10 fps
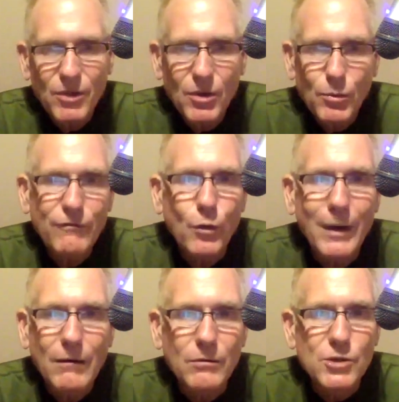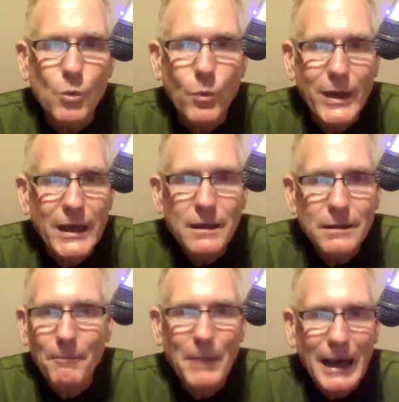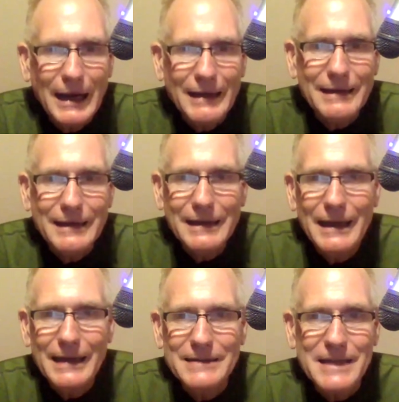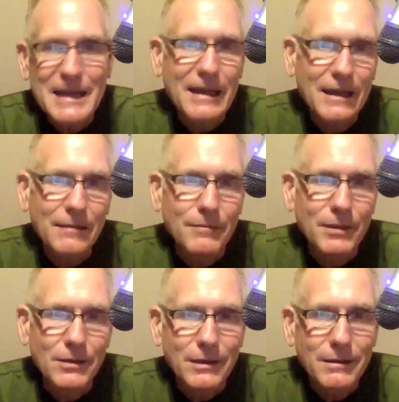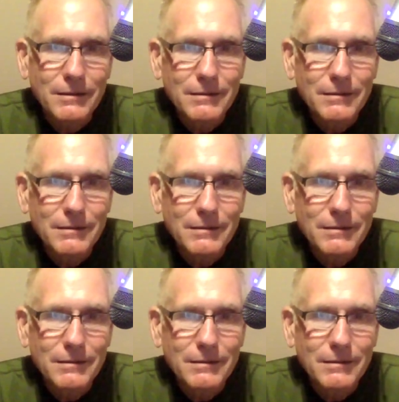3-4 hours a week, but it's the accountability.